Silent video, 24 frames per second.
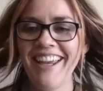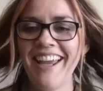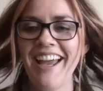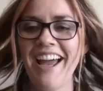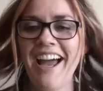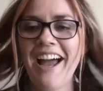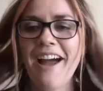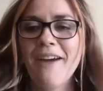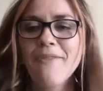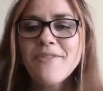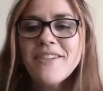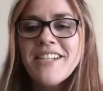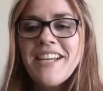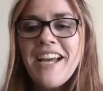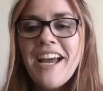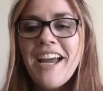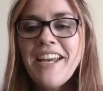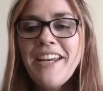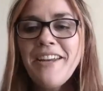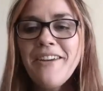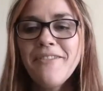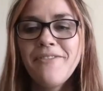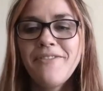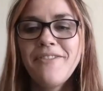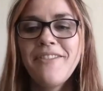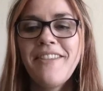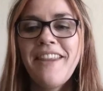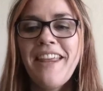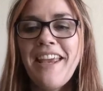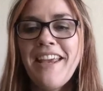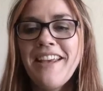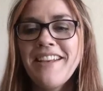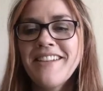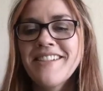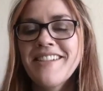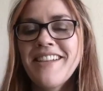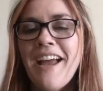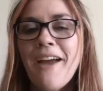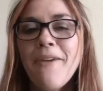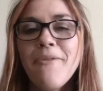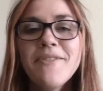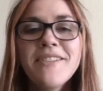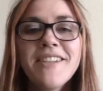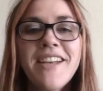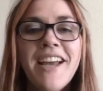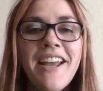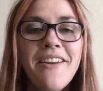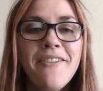I was kind of
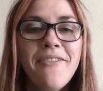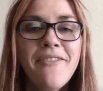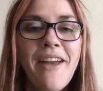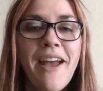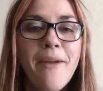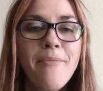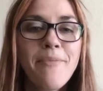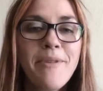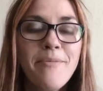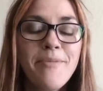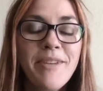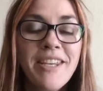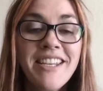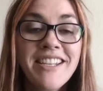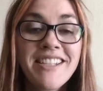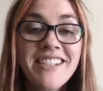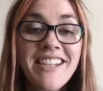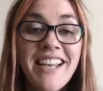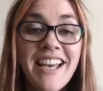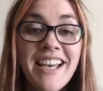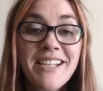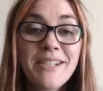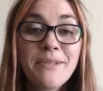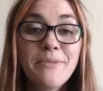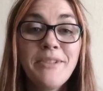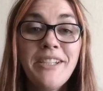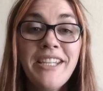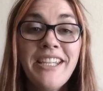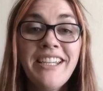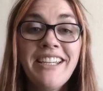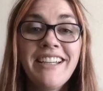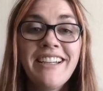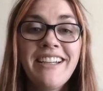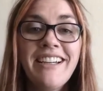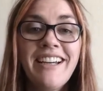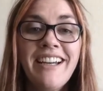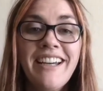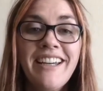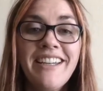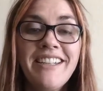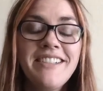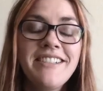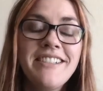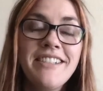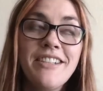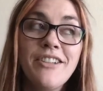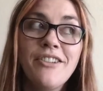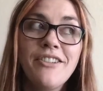happy because last week
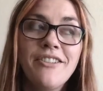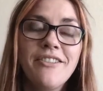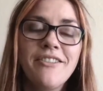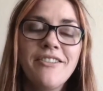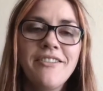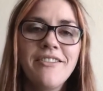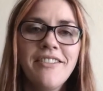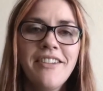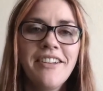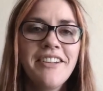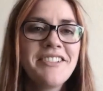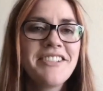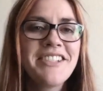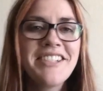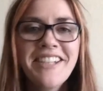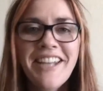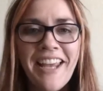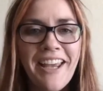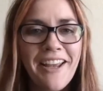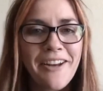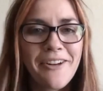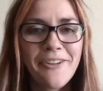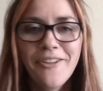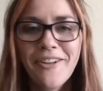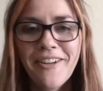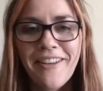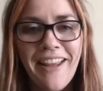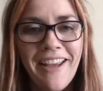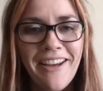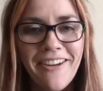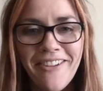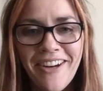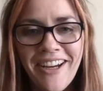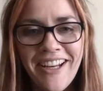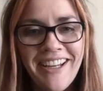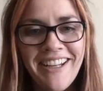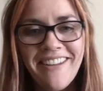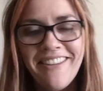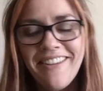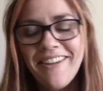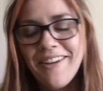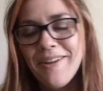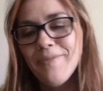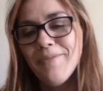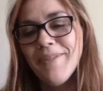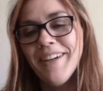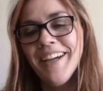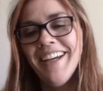I didn't. Today I don't look that great
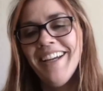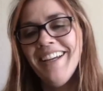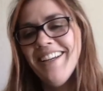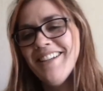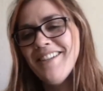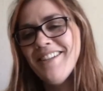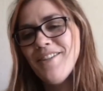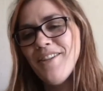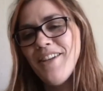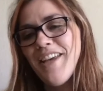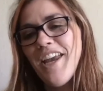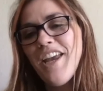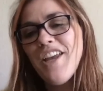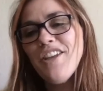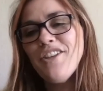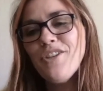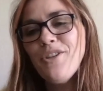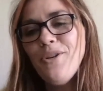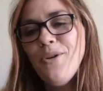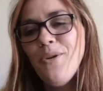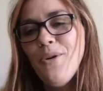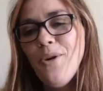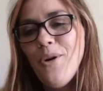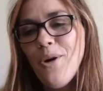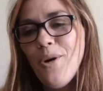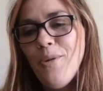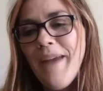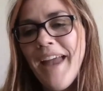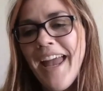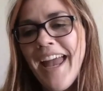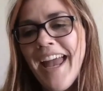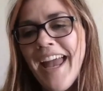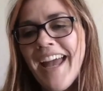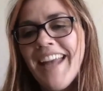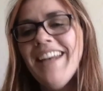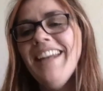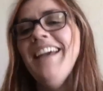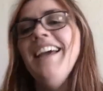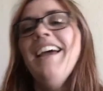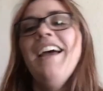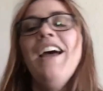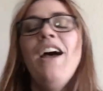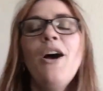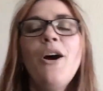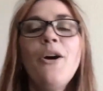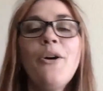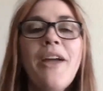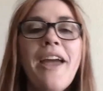either, but it's cool, man.
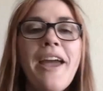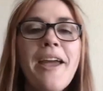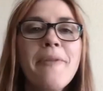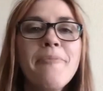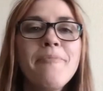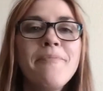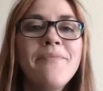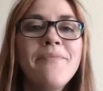Okay.